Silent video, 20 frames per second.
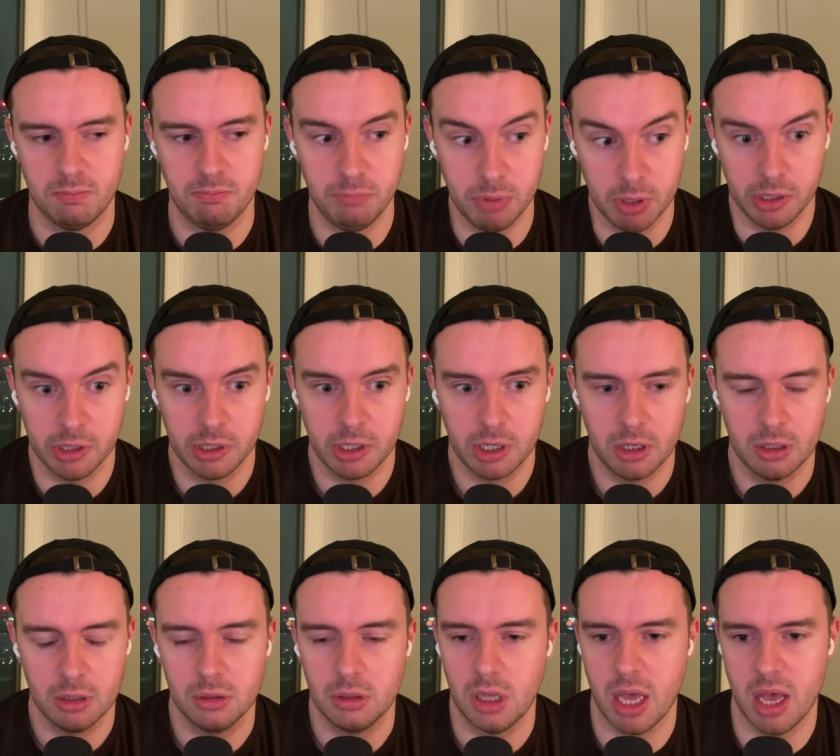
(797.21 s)
book
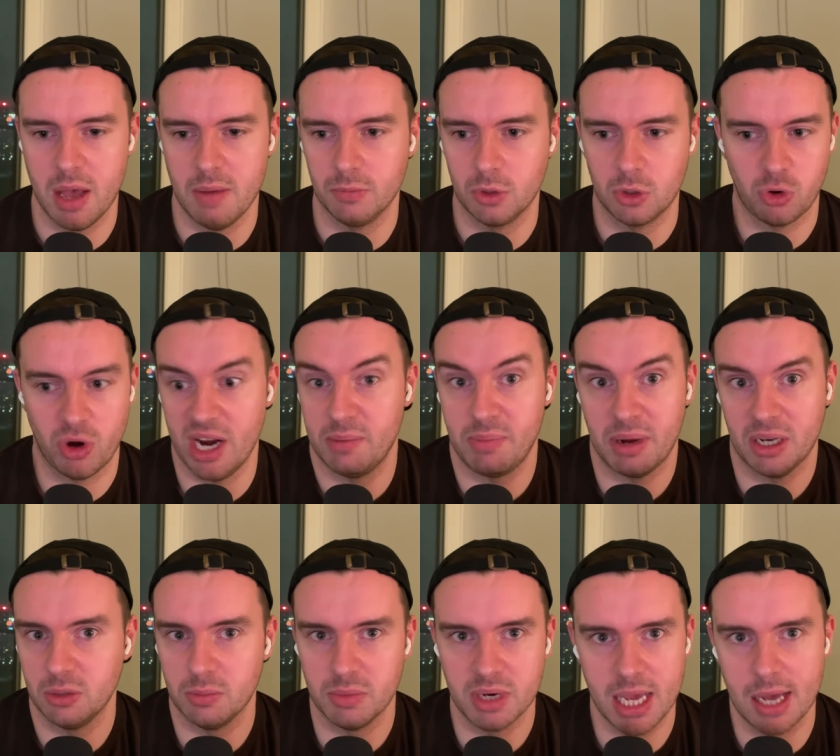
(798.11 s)
um, created by
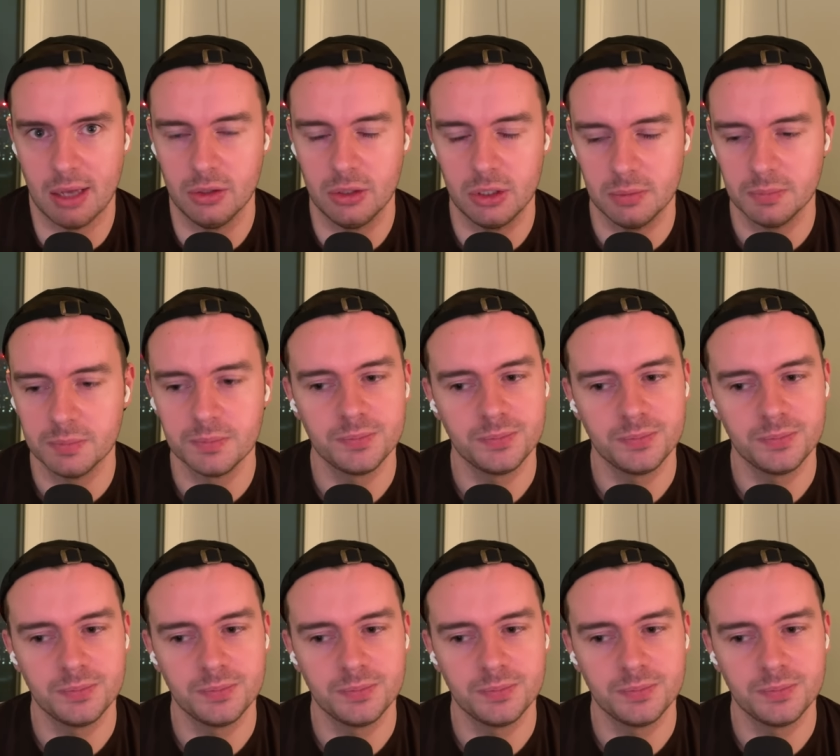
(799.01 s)
somebody else.